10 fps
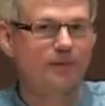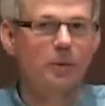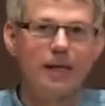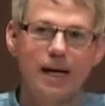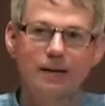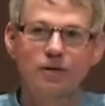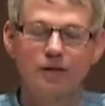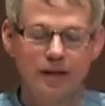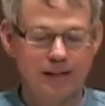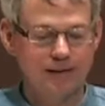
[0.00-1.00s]
though I can't
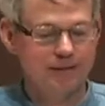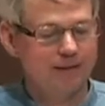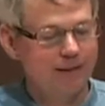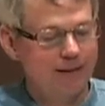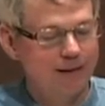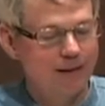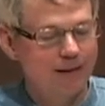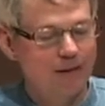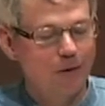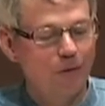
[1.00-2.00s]
sing,
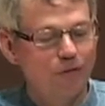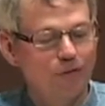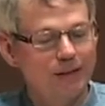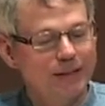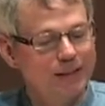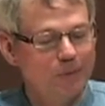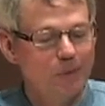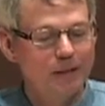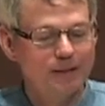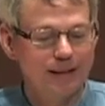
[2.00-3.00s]
hopefully the
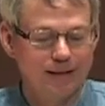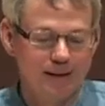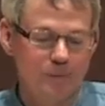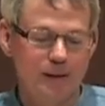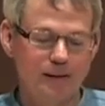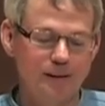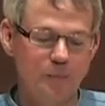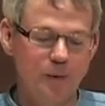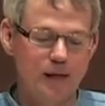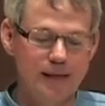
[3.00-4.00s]
words sing a little bit on the
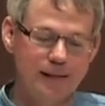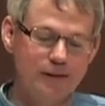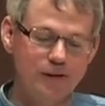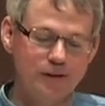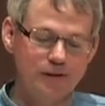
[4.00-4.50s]
page.